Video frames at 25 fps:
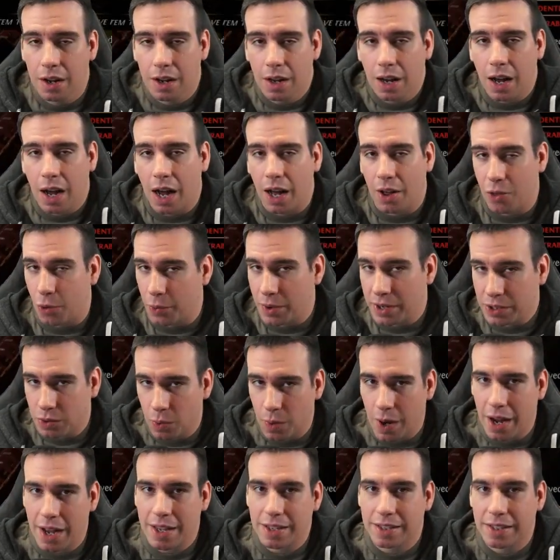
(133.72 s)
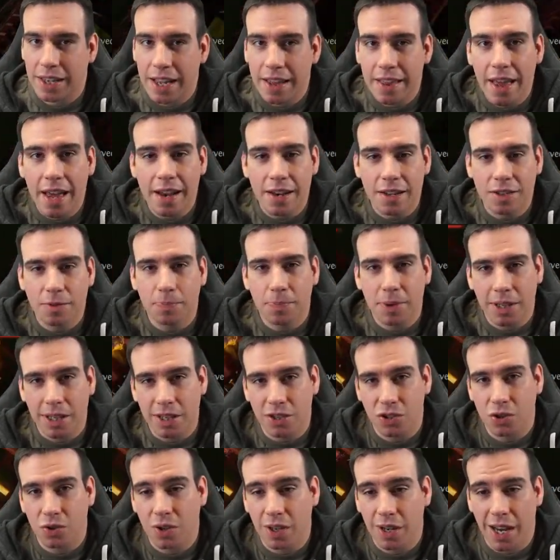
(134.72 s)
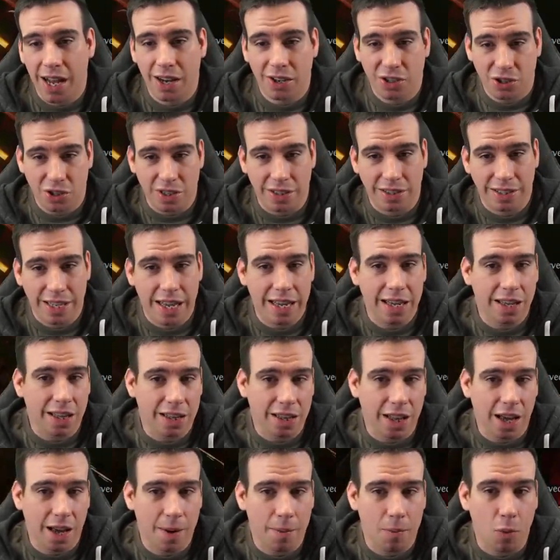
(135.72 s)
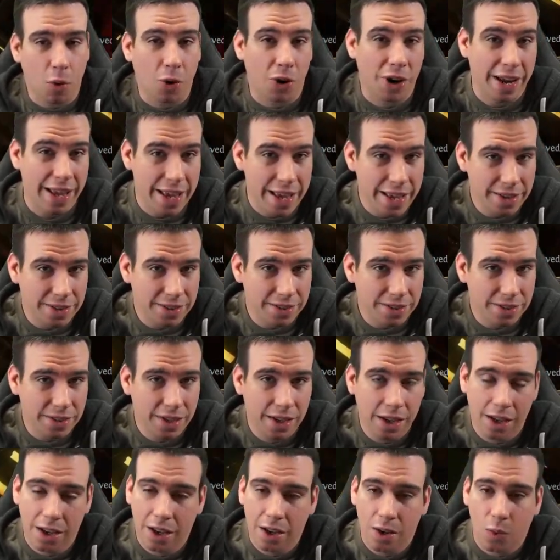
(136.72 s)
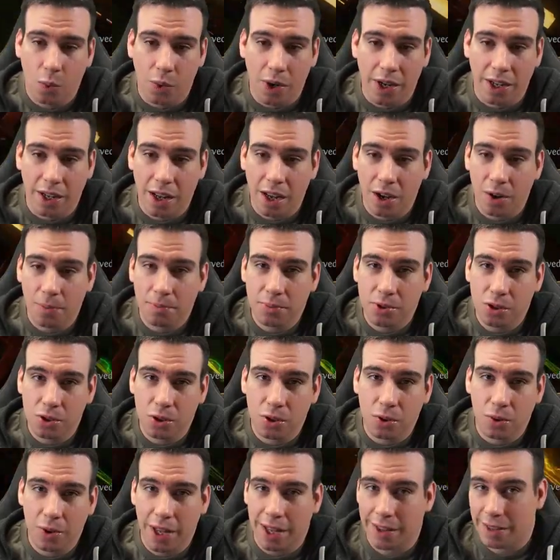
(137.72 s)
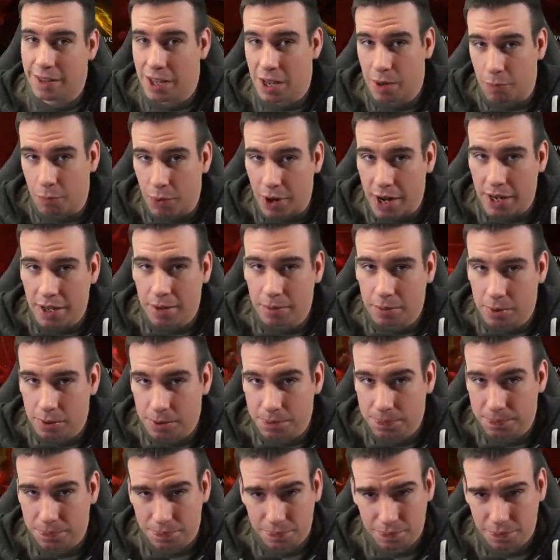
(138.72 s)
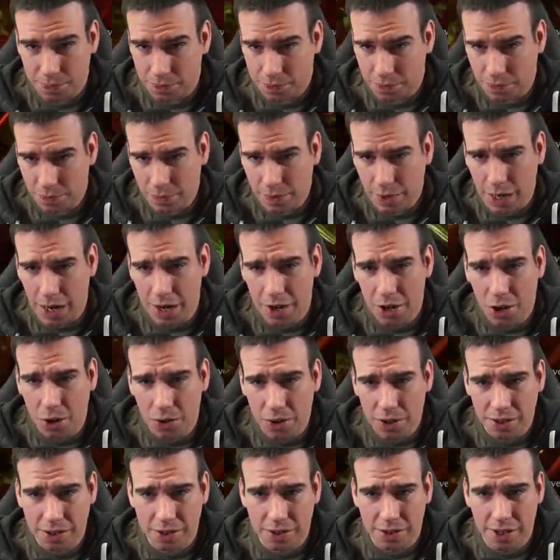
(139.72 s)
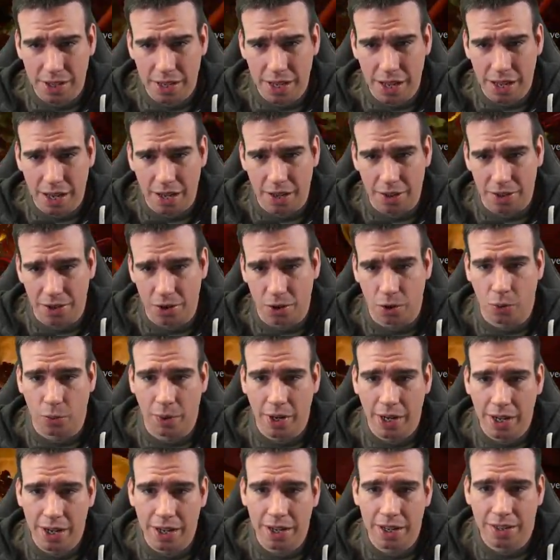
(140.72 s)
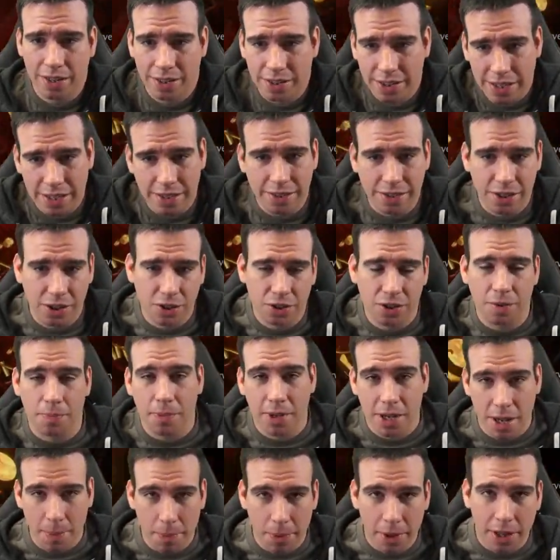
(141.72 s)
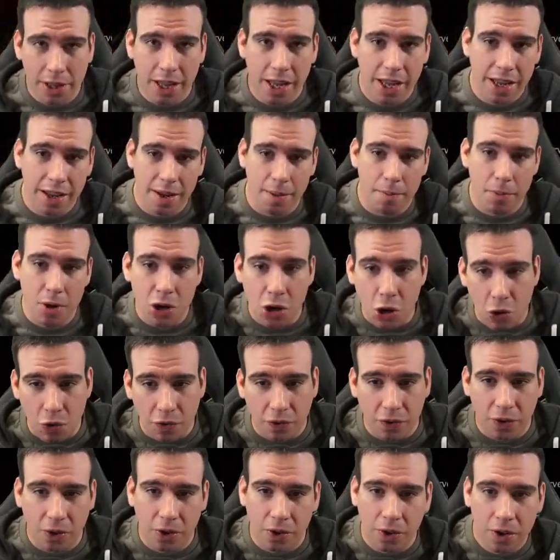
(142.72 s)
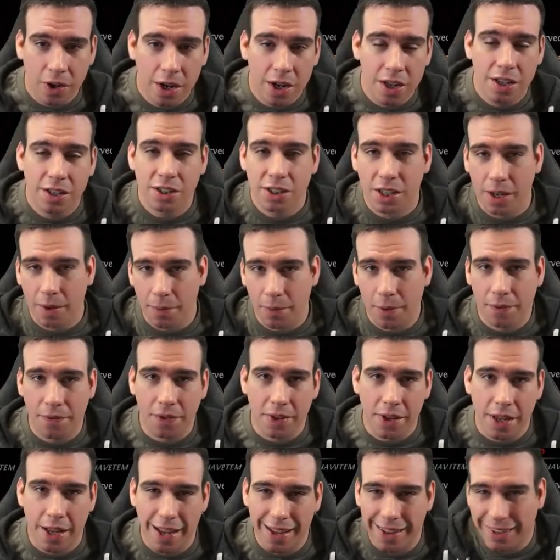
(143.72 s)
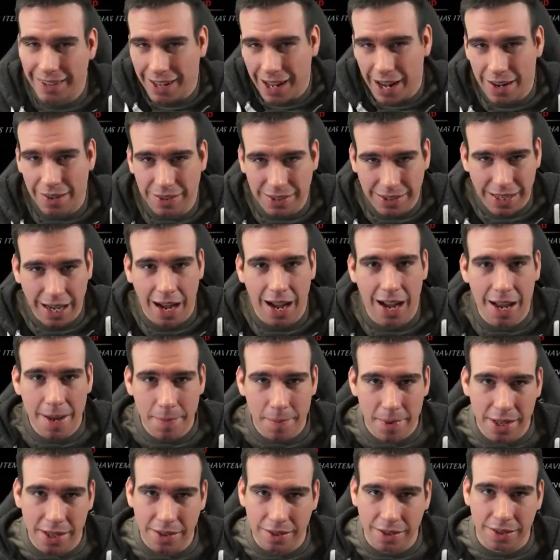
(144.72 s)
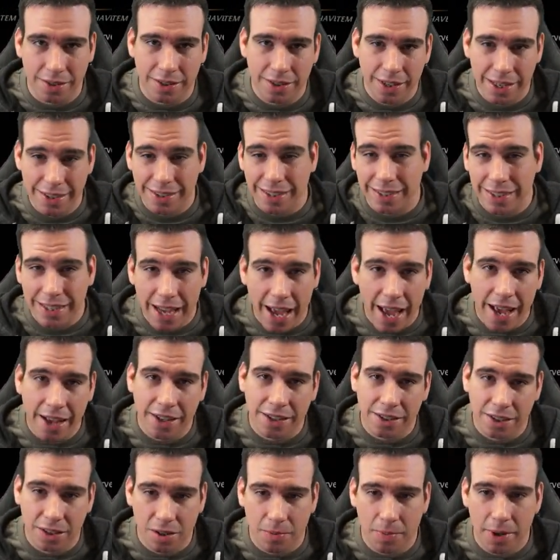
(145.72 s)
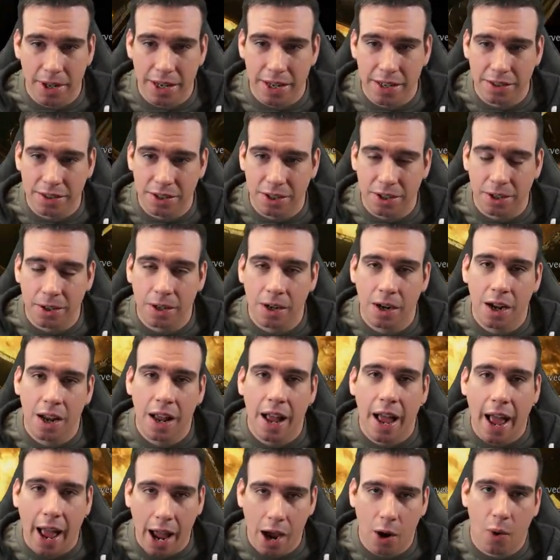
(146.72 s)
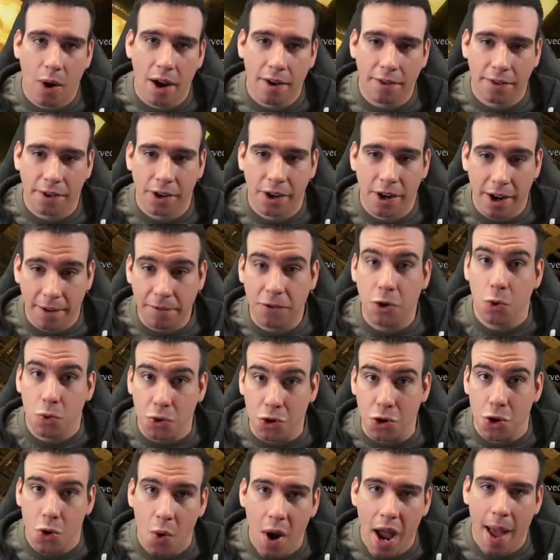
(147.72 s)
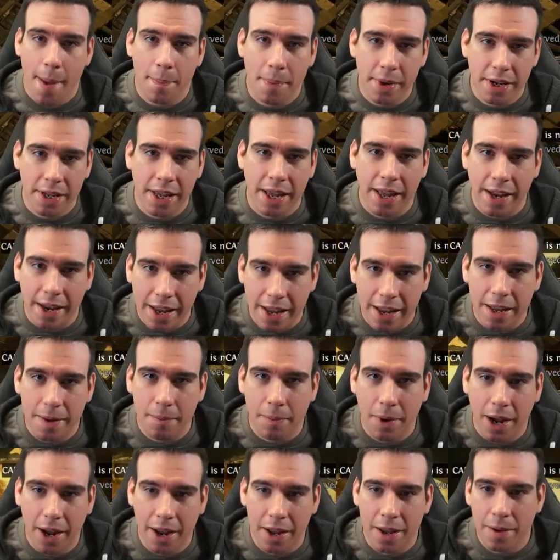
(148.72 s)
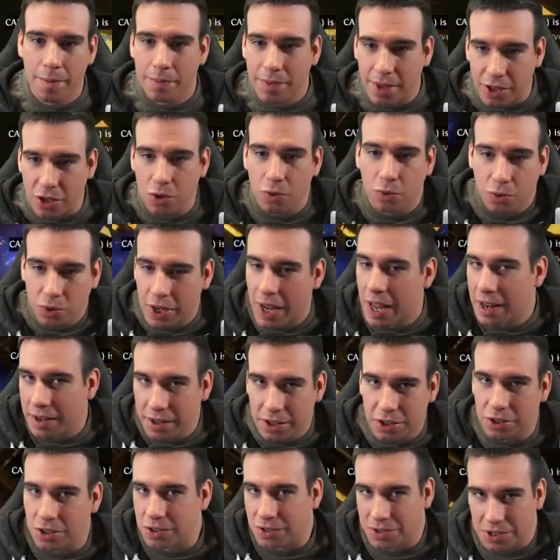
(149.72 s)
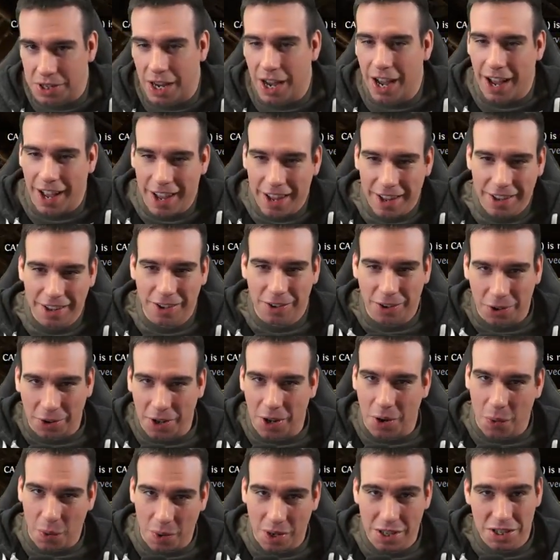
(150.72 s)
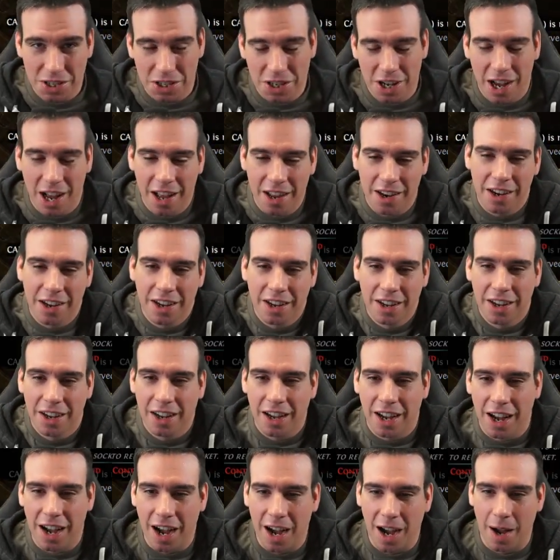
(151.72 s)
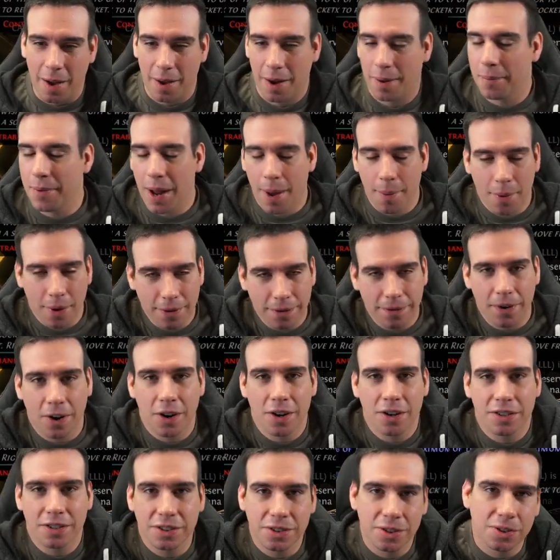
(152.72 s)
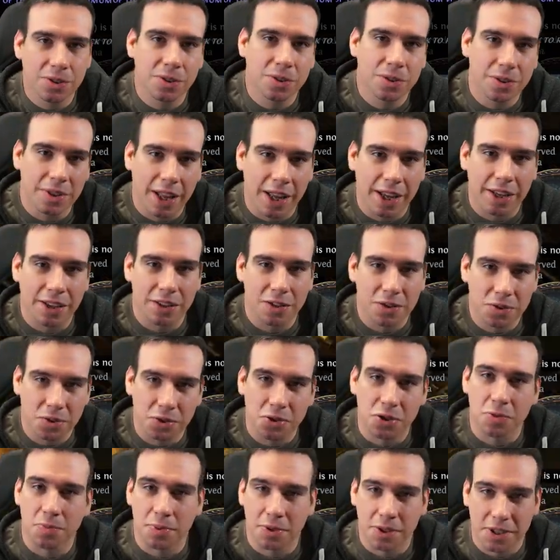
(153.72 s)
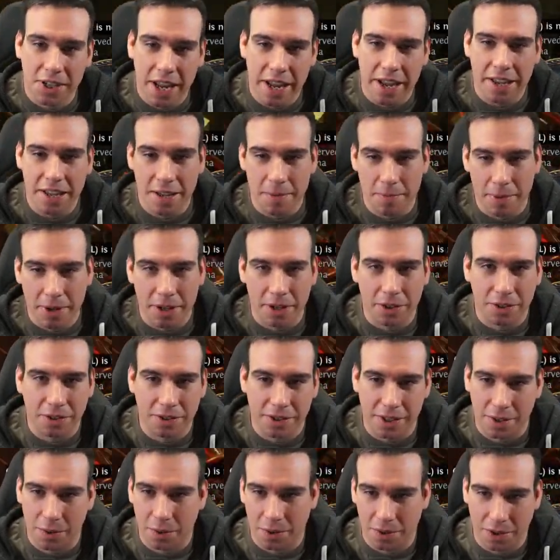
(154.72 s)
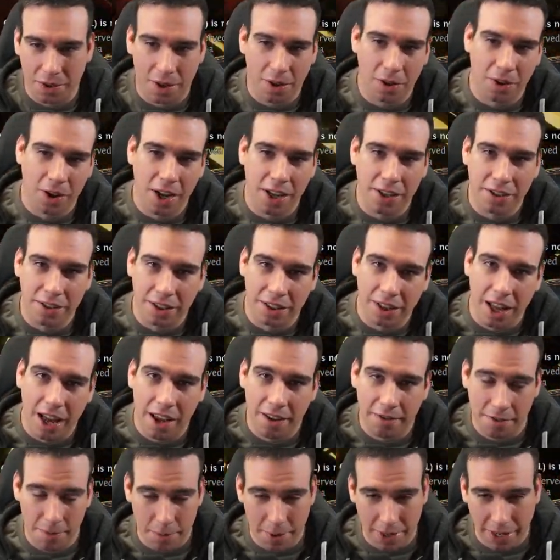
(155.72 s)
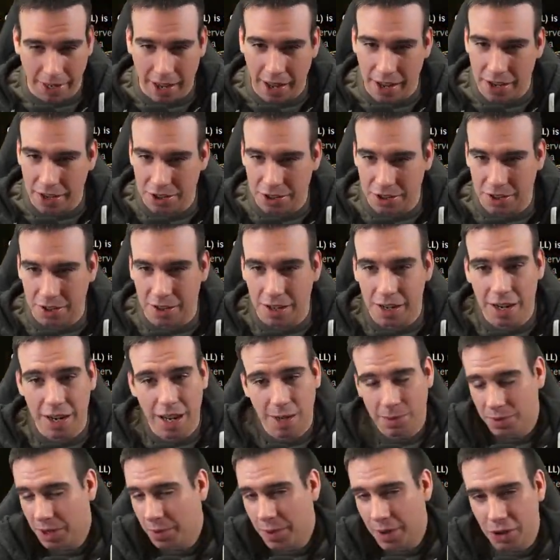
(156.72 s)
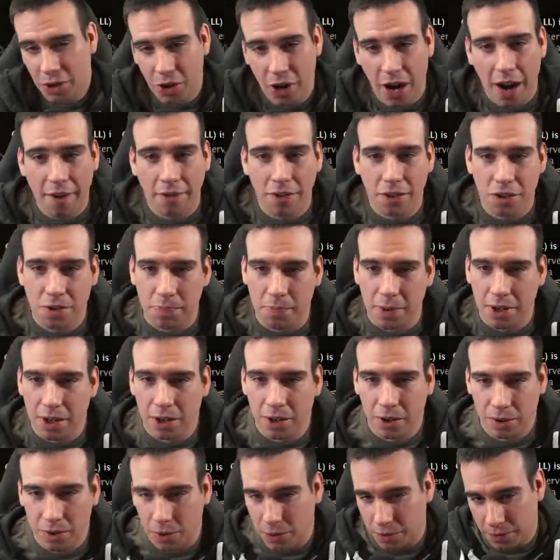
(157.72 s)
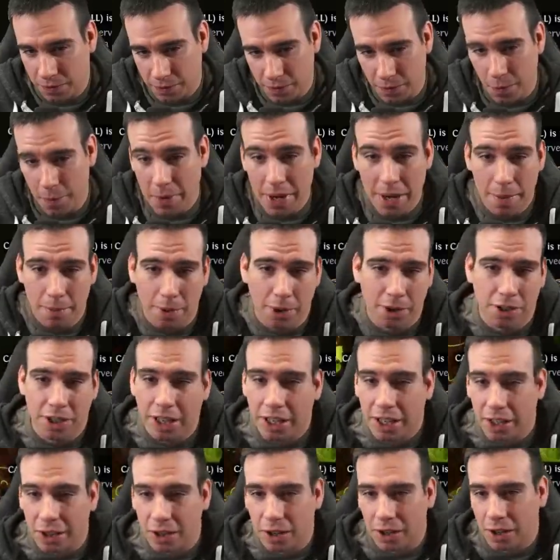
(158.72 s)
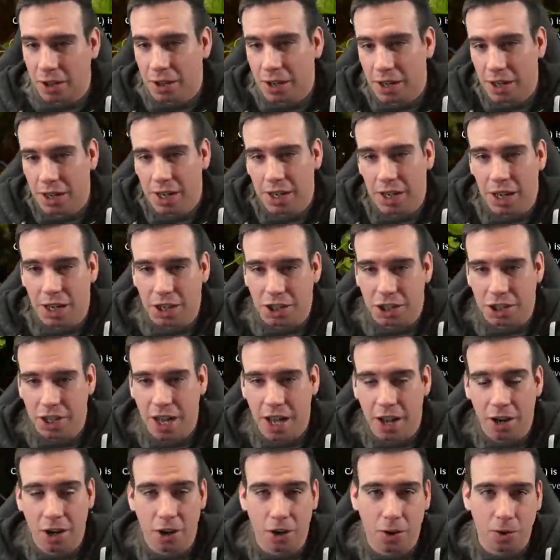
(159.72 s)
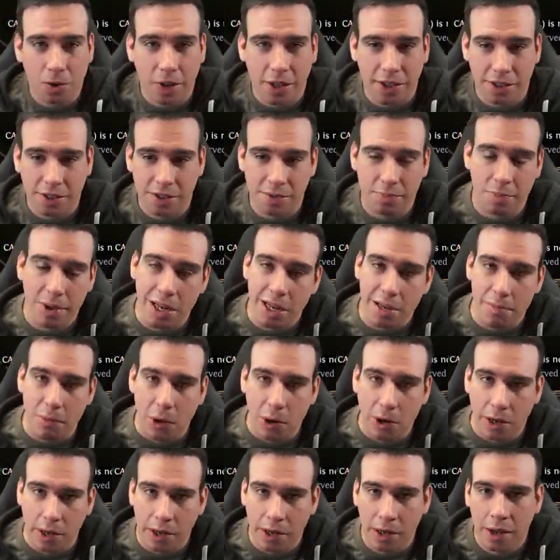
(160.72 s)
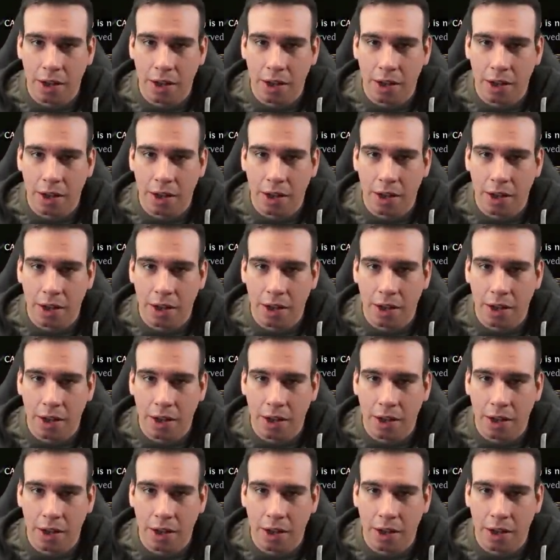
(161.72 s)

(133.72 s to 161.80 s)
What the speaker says: The reason why I say that is because you can actually take a lot more hits when it comes to like the Unbreakable. I noticed the arena, it's easier to manipulate and maneuver some of the, and kind of time his attacks a little bit easier. However, if you do happen to get hit by him, then you tend to just die or get one shot. And I'm not referring to like you super tanky builds with all kinds of life mitigation. I'm talking about your average build, or for me in particular, a shadow like Speedy Boy.